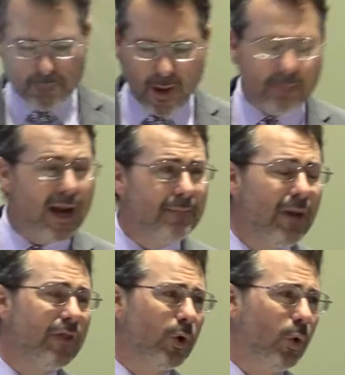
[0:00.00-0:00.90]
But my
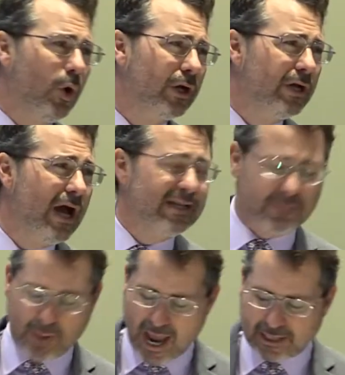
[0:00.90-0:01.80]
mother
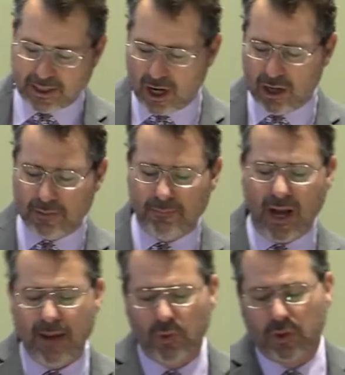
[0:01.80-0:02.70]
organized backyard
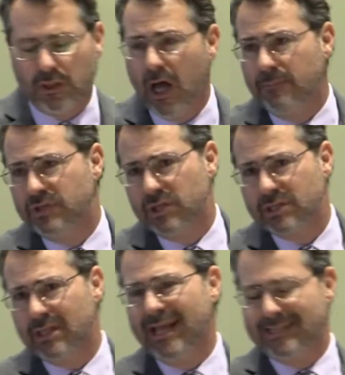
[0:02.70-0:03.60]
Bible clubs,
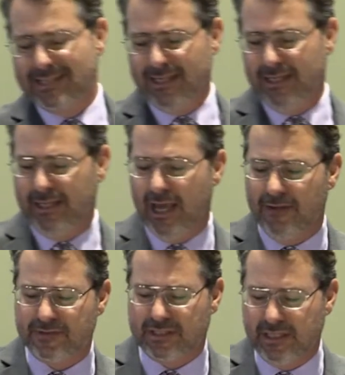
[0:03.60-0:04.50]
just like
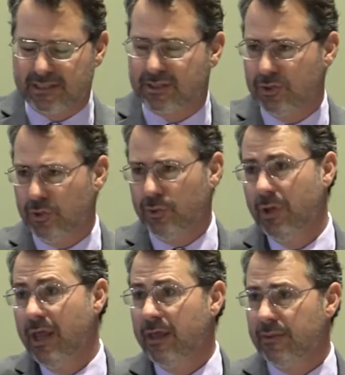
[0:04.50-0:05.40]
CEF seeks to do
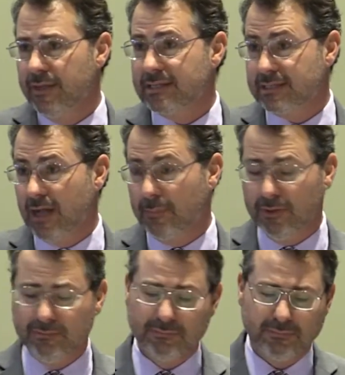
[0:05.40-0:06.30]
this
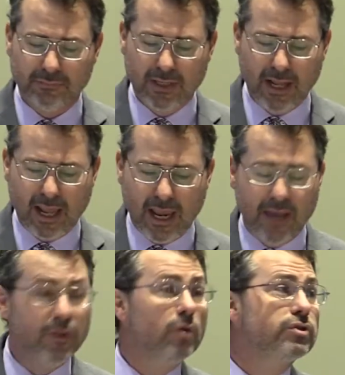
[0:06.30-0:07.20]
summer.
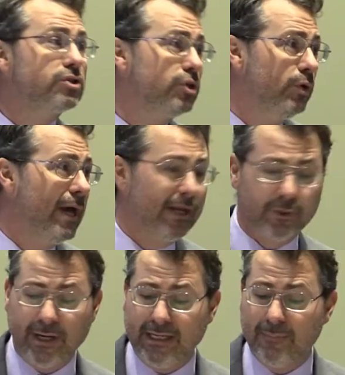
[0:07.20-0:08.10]
And those two had a
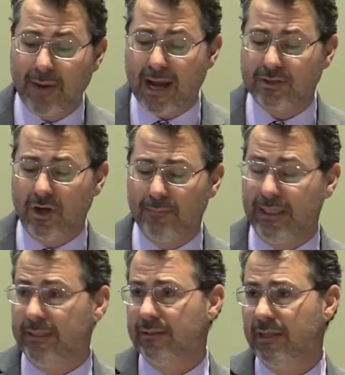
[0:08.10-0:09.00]
great impact on
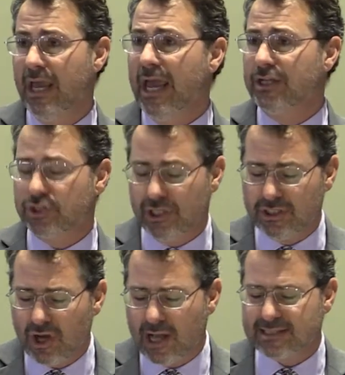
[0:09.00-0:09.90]
me. And she
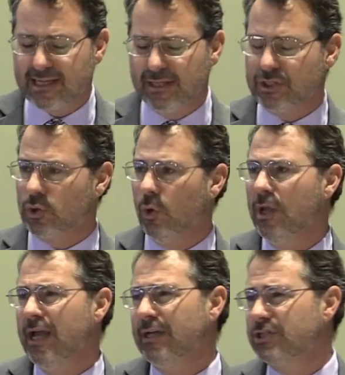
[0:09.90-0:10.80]
taught Sunday school,
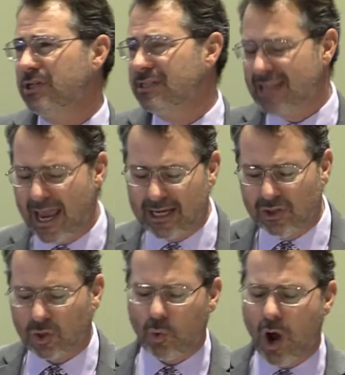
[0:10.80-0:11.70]
and she sang
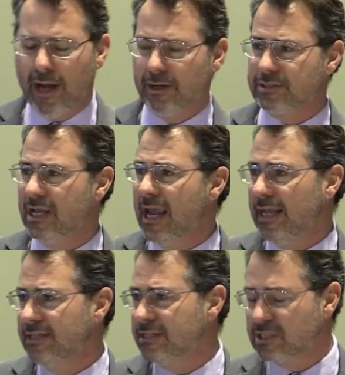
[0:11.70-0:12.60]
in the choirs,
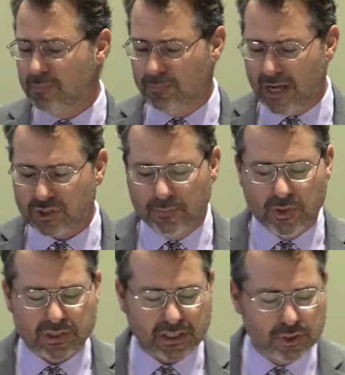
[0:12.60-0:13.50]
and did special
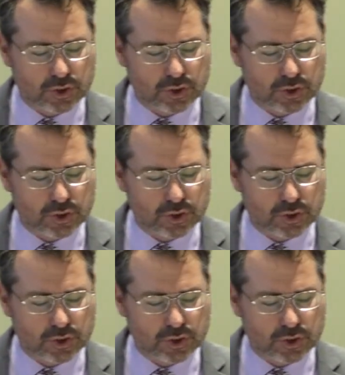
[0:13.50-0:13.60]
music in